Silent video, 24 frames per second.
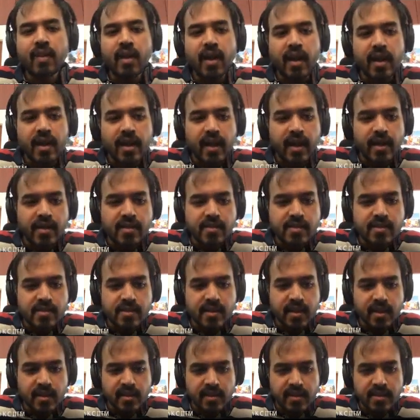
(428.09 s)
And hence,
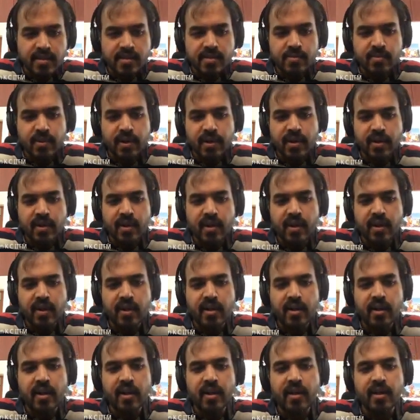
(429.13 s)
this
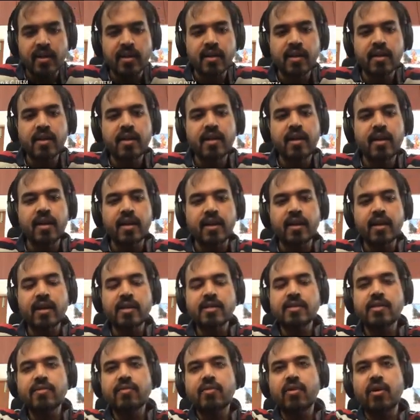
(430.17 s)
particular
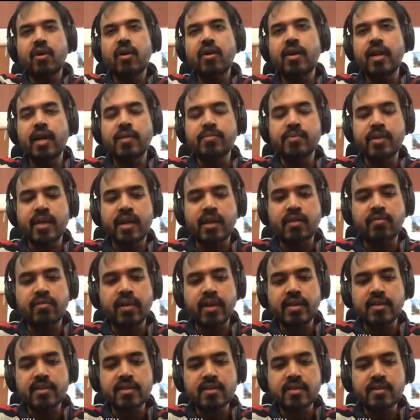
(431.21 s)
recursive call type checking
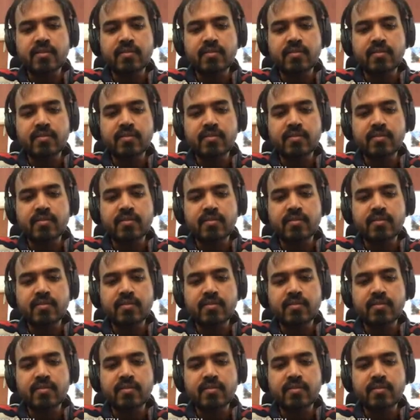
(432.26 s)
fails.